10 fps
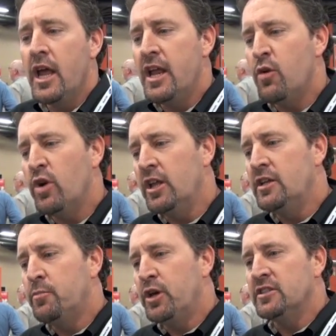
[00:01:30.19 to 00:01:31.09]
and it
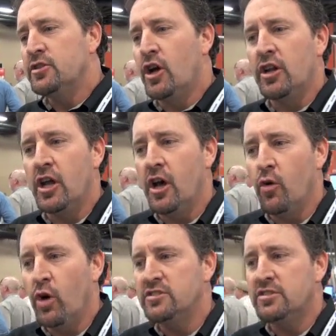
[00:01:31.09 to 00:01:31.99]
really depends on
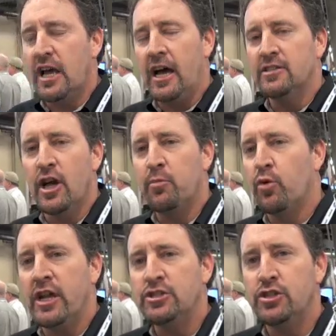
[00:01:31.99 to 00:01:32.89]
uh, what size
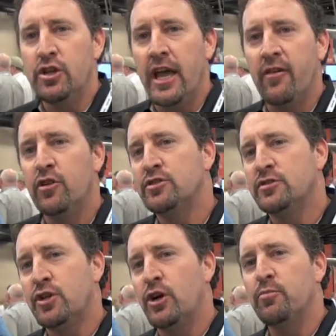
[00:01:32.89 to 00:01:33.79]
operation you have. There's
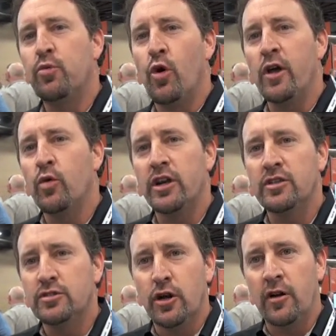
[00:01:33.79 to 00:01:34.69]
a certain point where
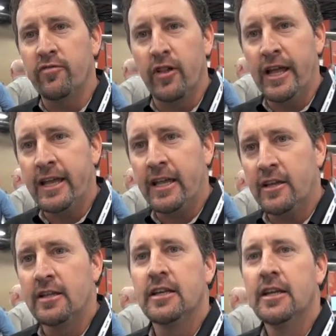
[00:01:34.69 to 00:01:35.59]
you start
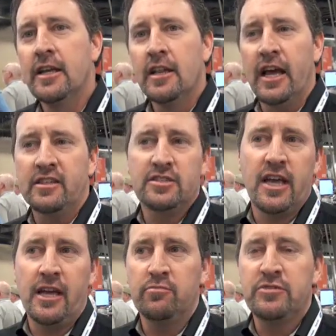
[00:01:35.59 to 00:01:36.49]
flaking, like
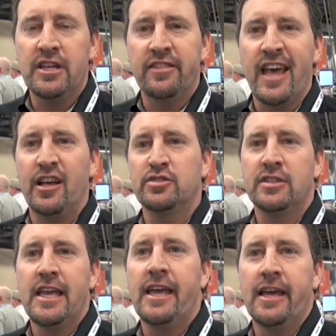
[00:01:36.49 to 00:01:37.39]
say
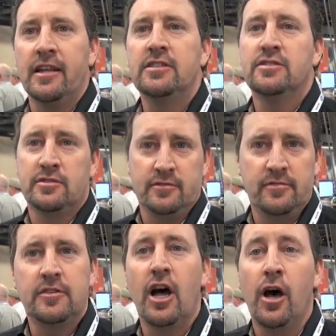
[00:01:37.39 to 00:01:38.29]
10,000 heads
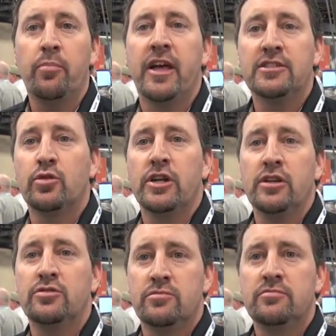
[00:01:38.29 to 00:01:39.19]
up. That's where
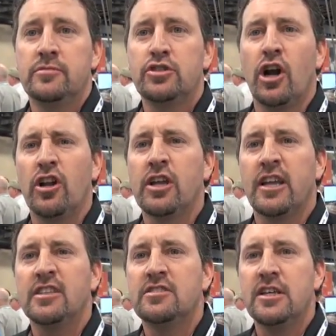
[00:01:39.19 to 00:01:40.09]
you start
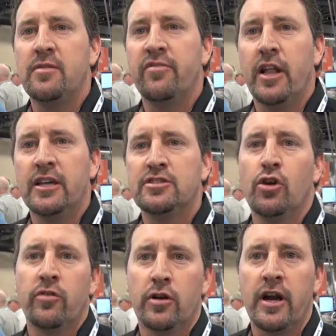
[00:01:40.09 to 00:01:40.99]
looking at steam flakes
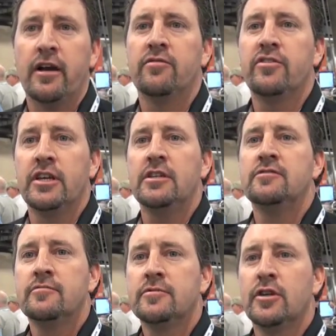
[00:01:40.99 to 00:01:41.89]
over ground
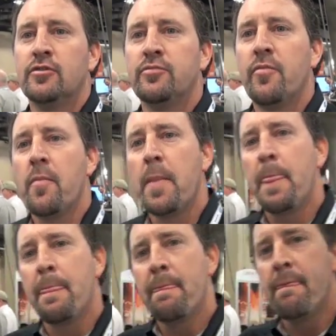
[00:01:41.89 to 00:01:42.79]
feed. So. Okay, so we got